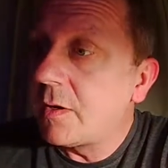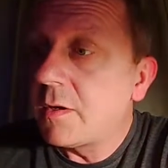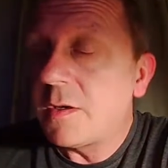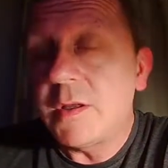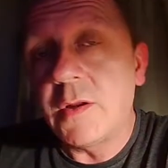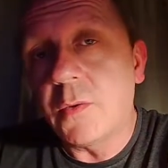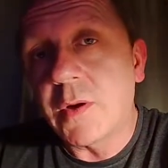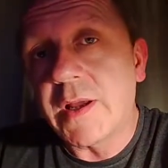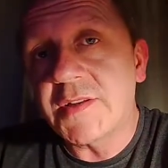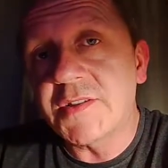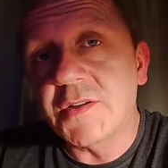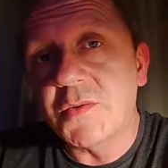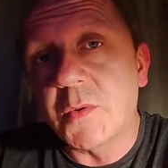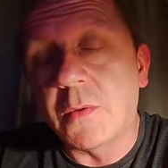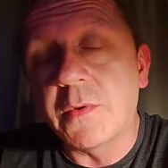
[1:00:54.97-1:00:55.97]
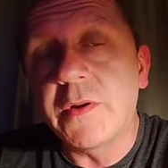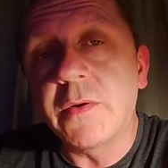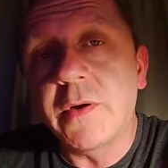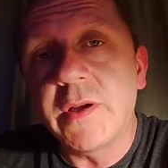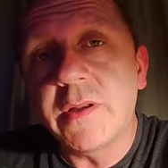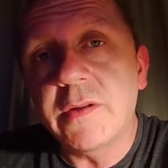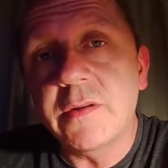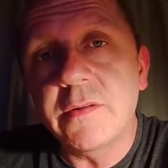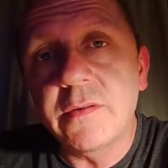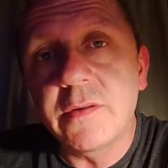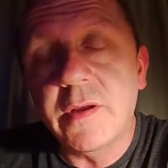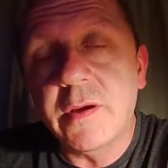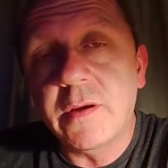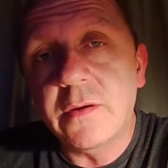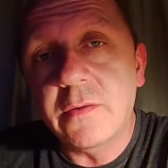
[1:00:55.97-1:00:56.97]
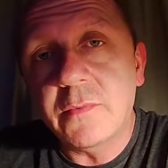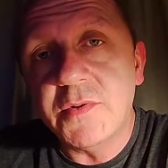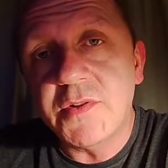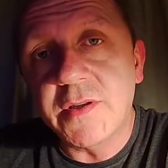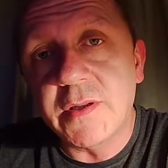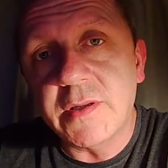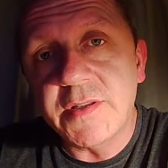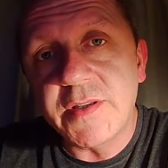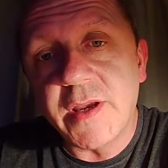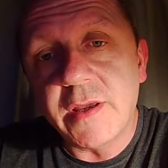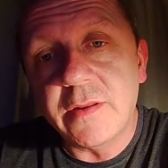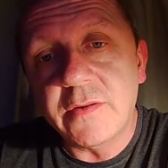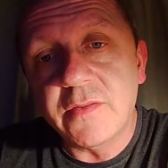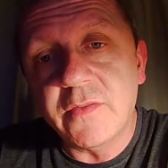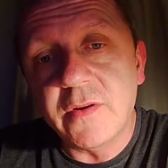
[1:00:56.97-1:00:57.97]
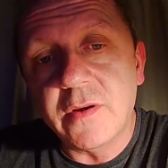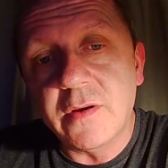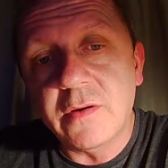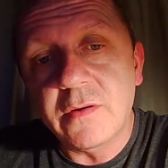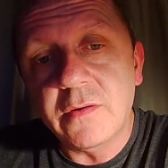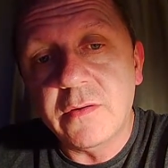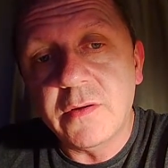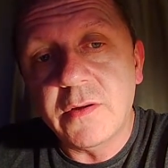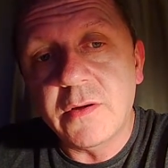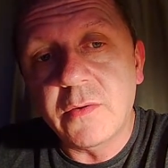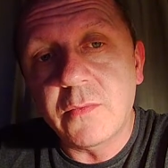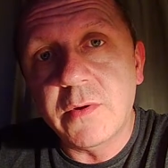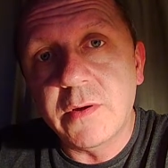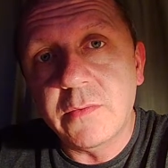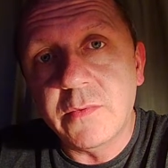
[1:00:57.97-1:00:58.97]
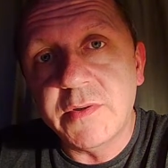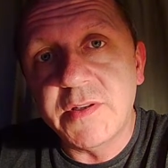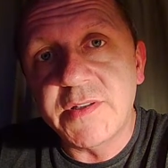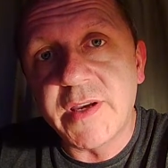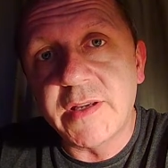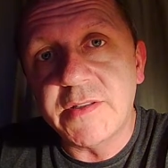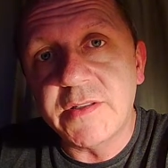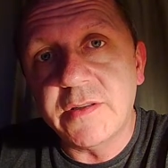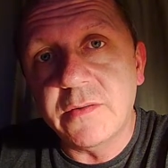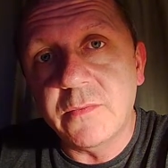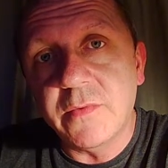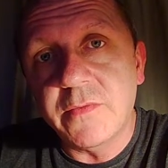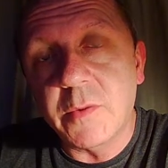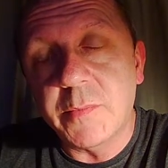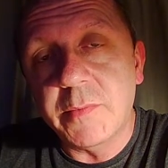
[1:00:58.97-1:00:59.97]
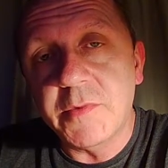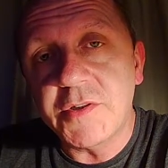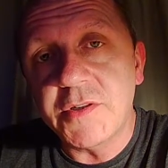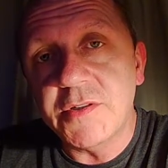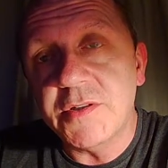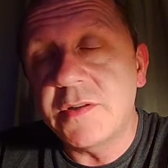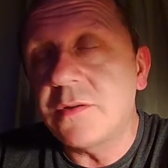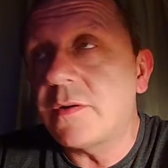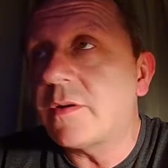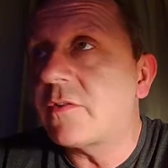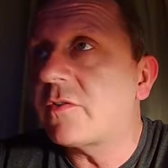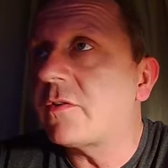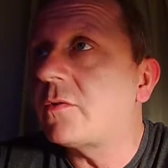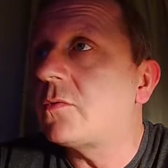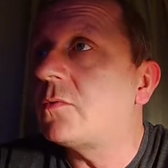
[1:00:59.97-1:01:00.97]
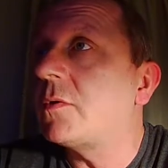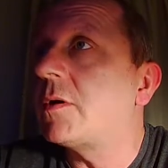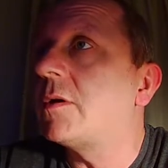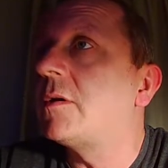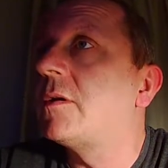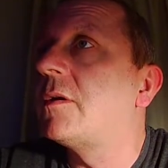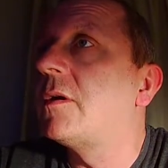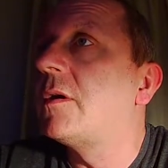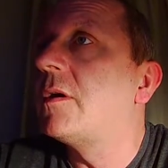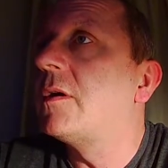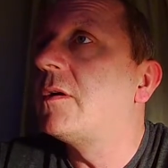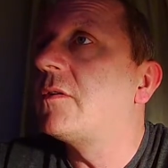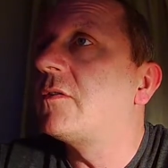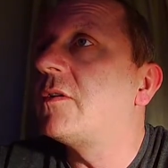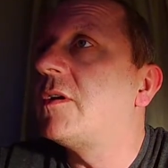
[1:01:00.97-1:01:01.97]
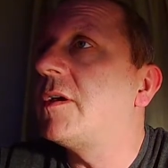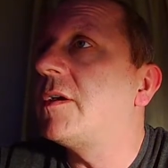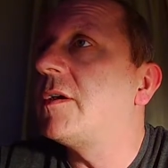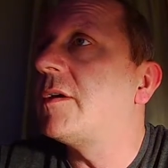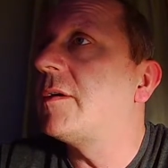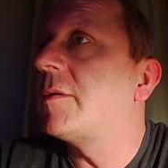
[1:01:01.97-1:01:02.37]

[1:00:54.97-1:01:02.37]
will ask us what we're doing, and we certainly say that we're detecting and we've got permission to do it. So yeah.